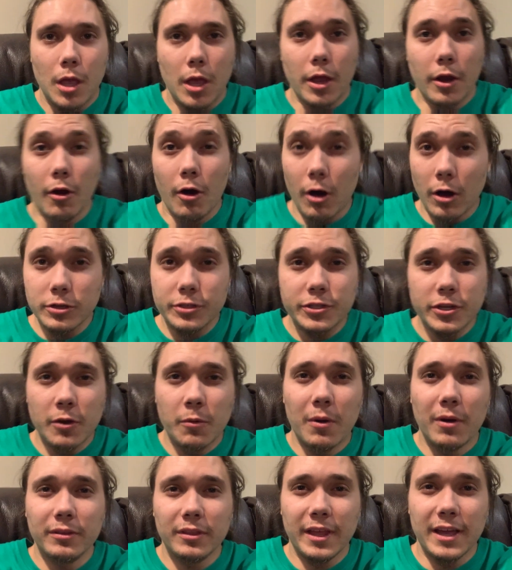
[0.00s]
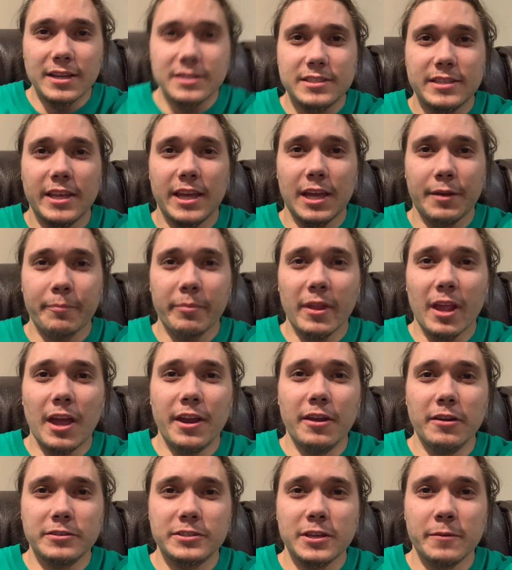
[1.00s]
And also one last thing,
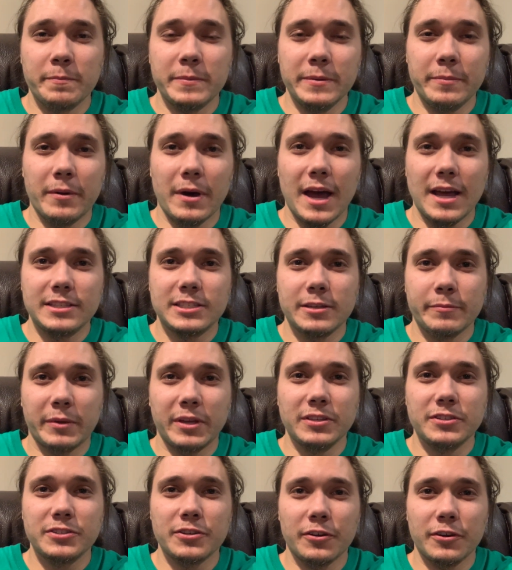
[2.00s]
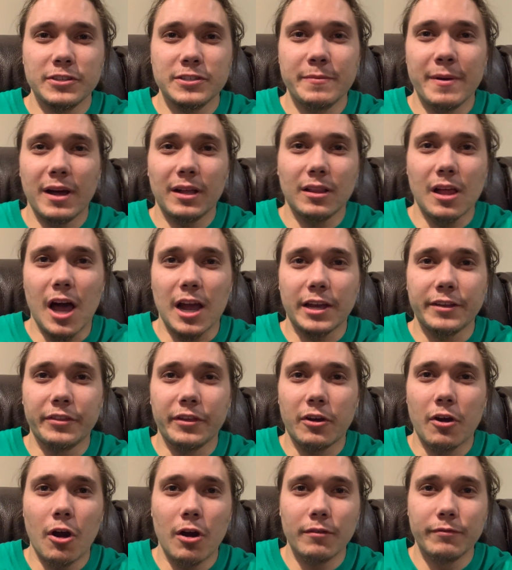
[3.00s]
I know some people had some concerns about locking
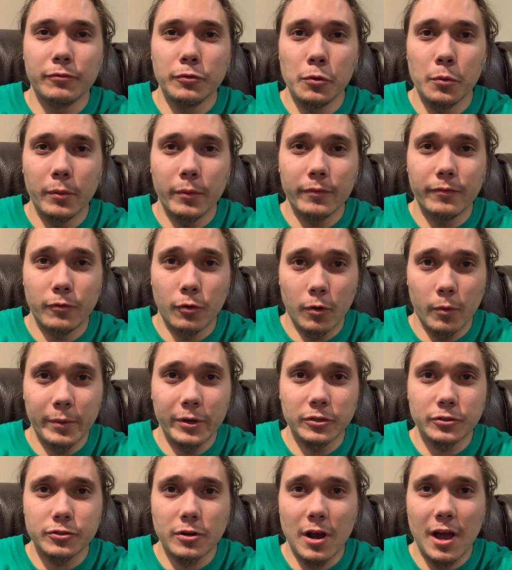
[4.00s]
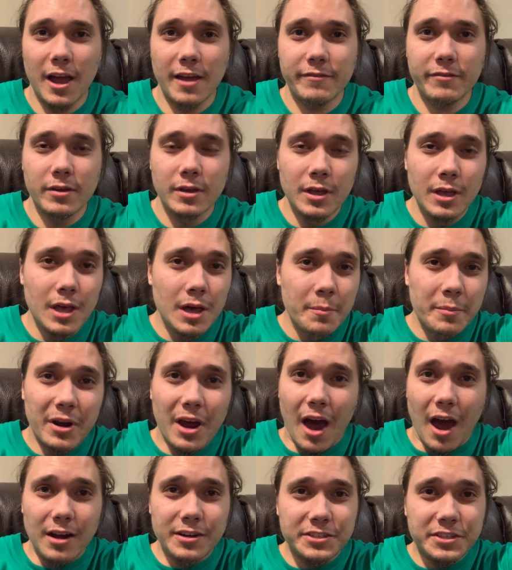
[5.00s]
the car four-wheel drive,
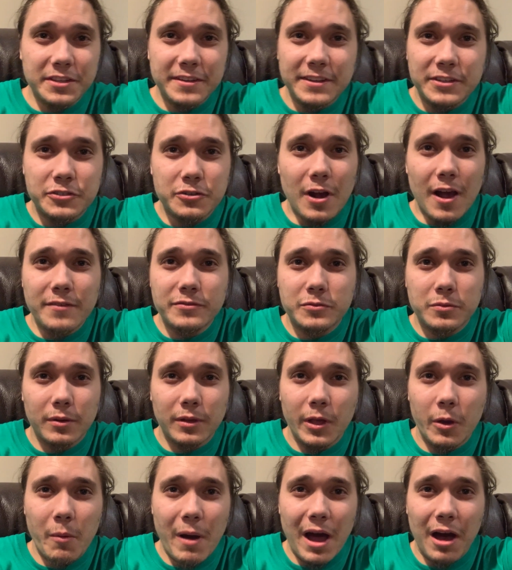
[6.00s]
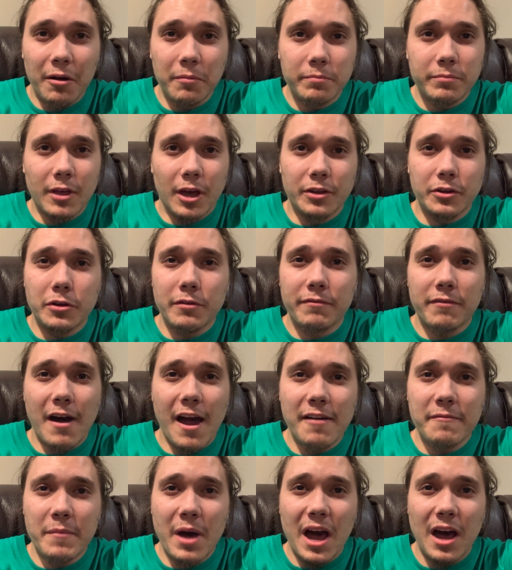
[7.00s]
but honestly, it drives really well. Under
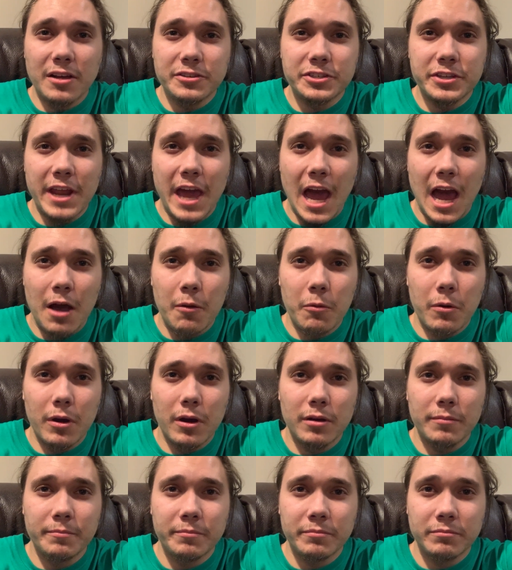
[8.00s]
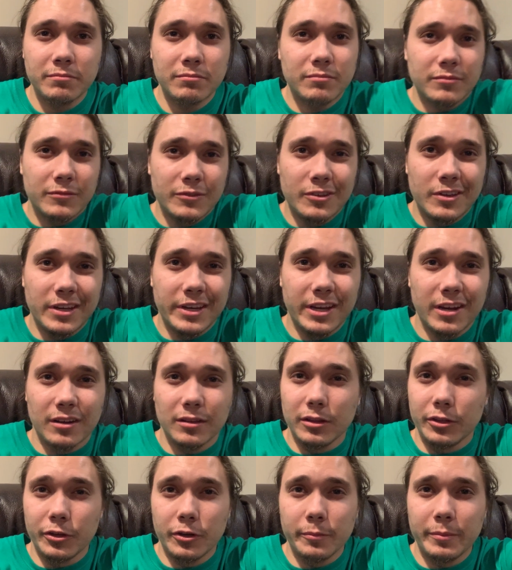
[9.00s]
five miles an hour, you can
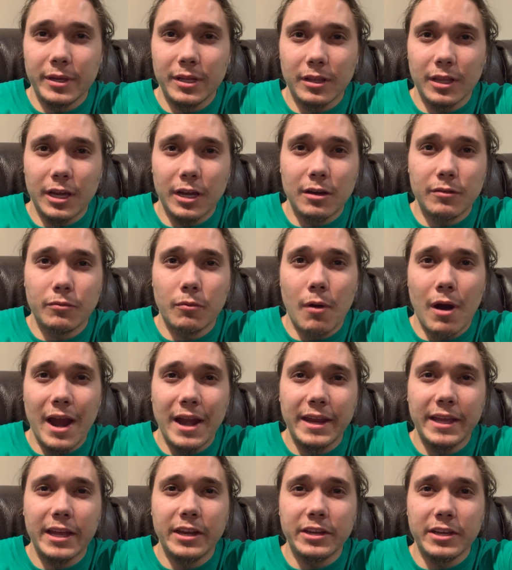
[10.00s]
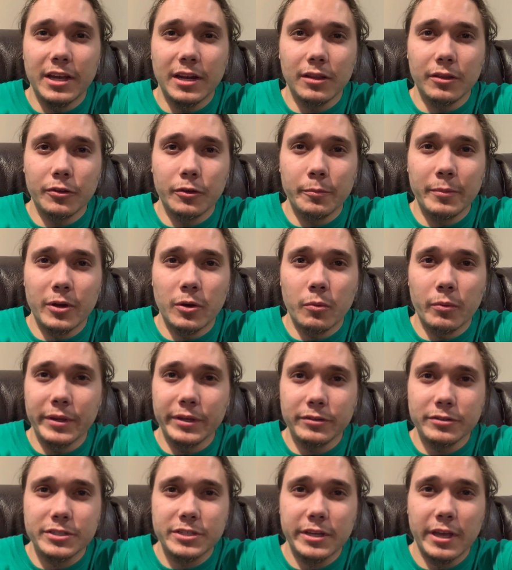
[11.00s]
hear a little bit like of whining and you get a little bit of
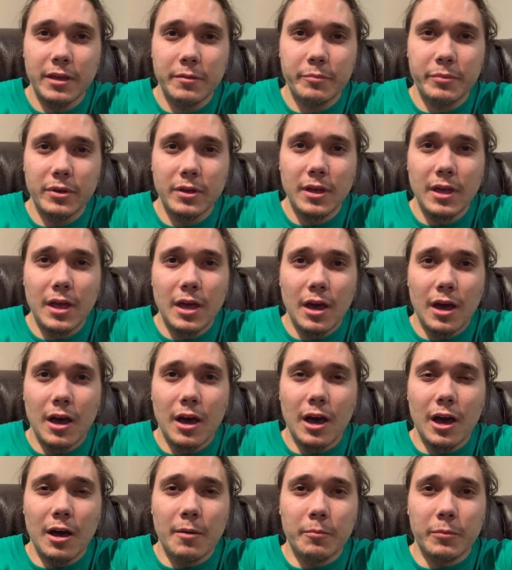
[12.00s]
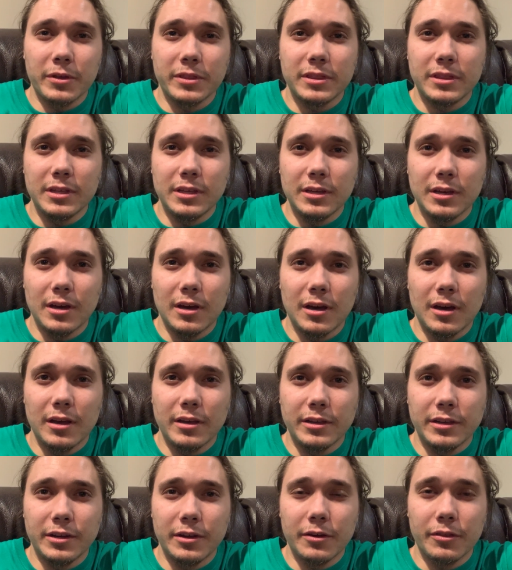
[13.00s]
wheel skip um, with the, uh,
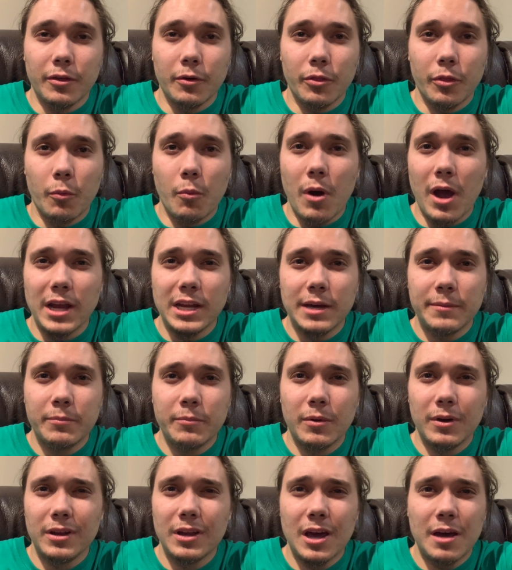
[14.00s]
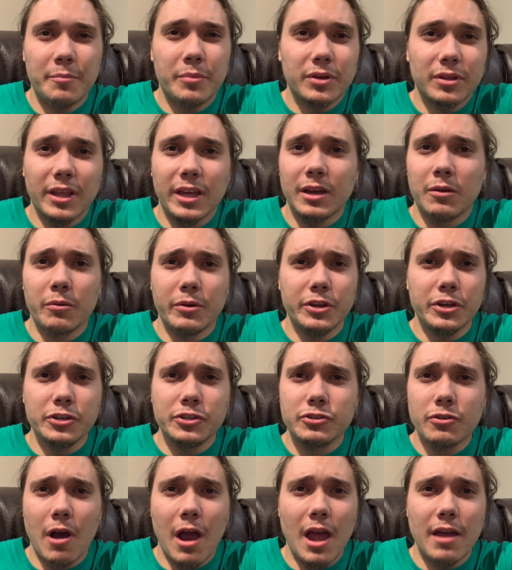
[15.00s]
you know, the, the wind up and whatnot. But like when
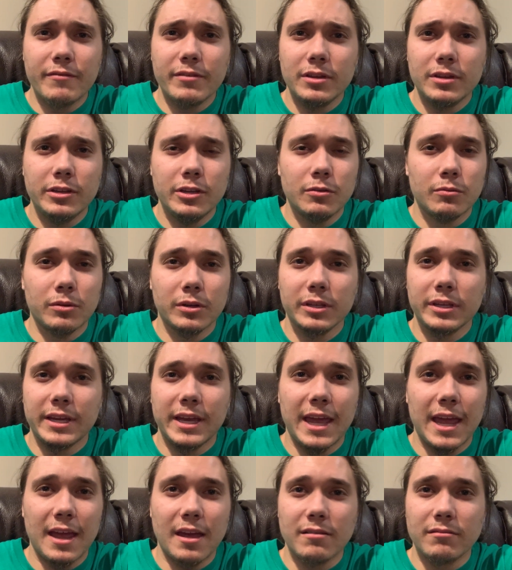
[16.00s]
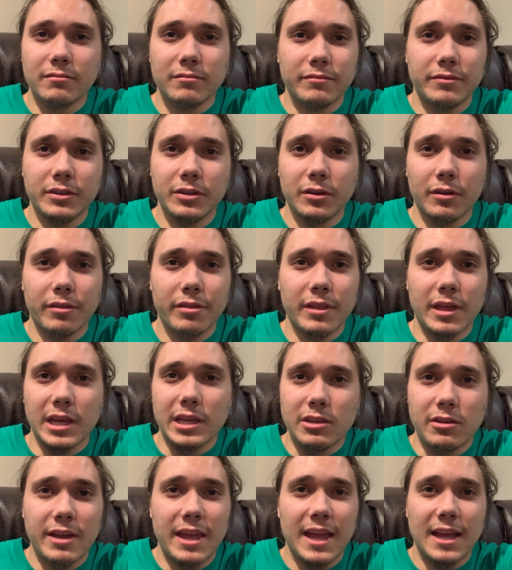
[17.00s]
you're driving, you really can't feel a
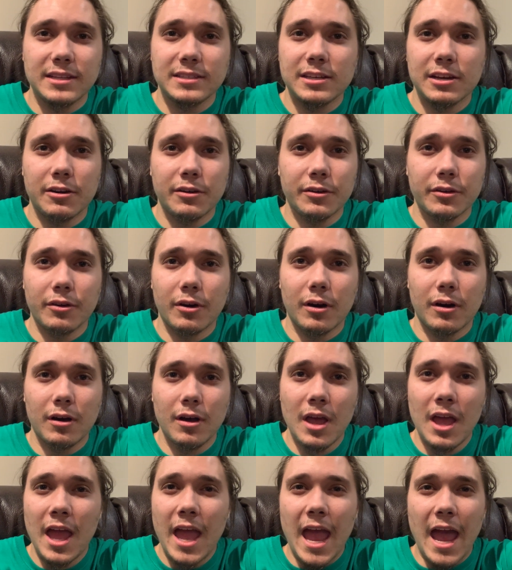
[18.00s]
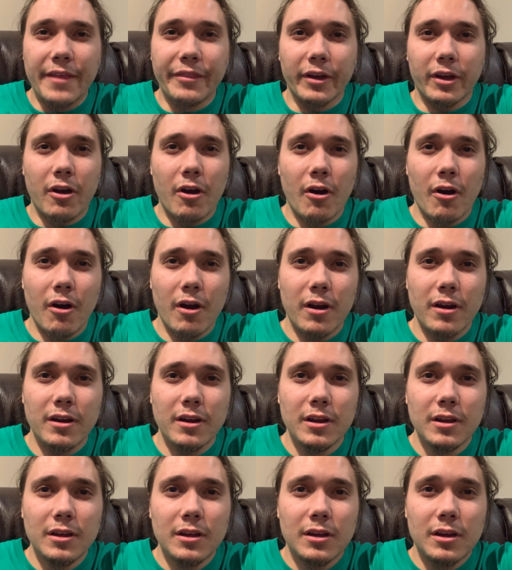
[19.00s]
thing. You can't tell at all. And the
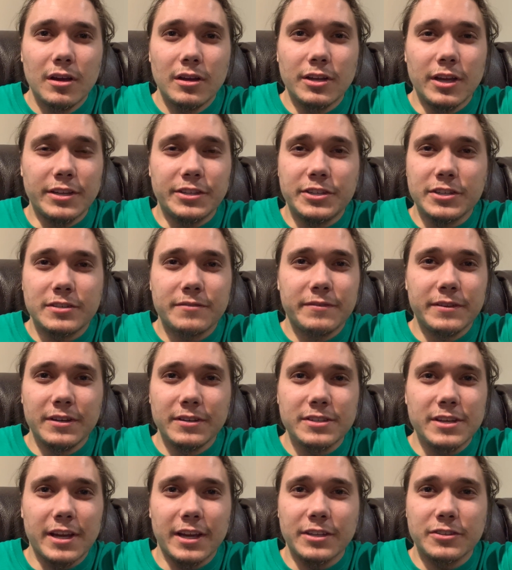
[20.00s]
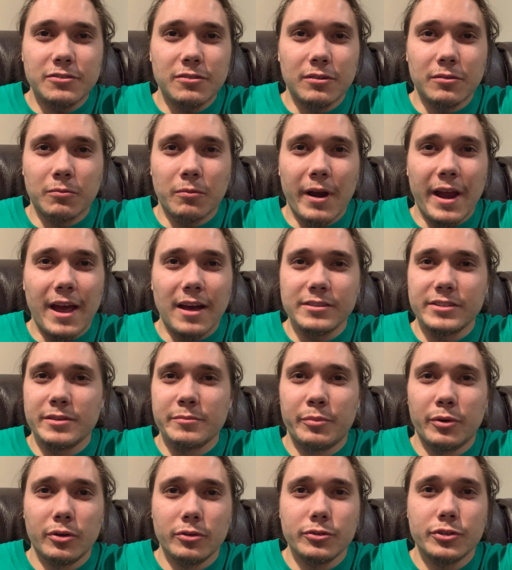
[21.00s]
car, it just feels like it's on rails.
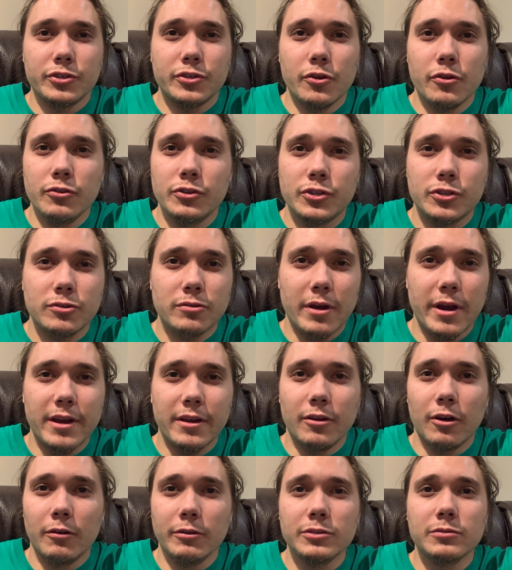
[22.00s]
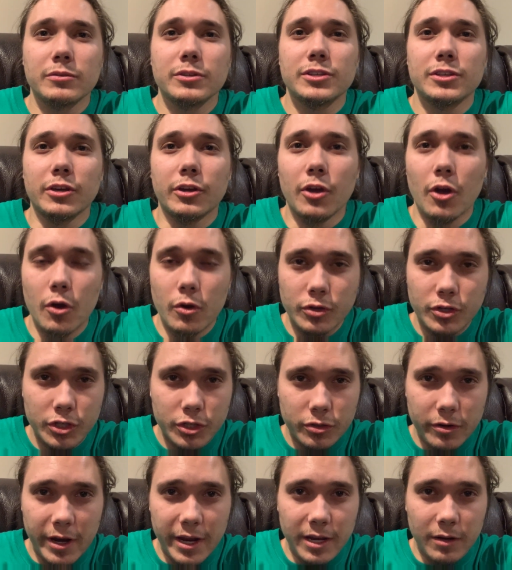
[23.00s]
It pulls so straight. It always wants to go
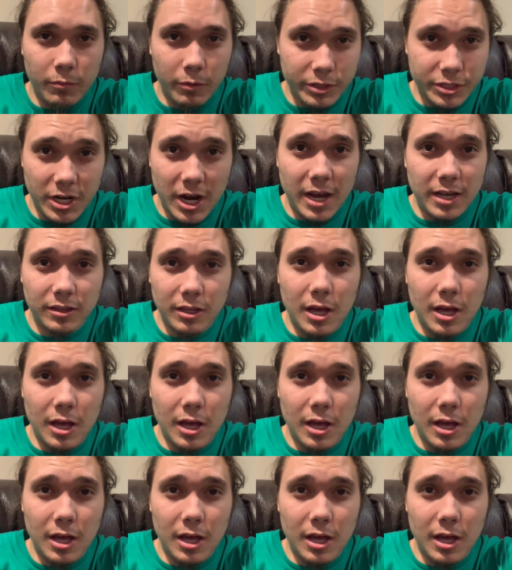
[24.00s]
straight, which I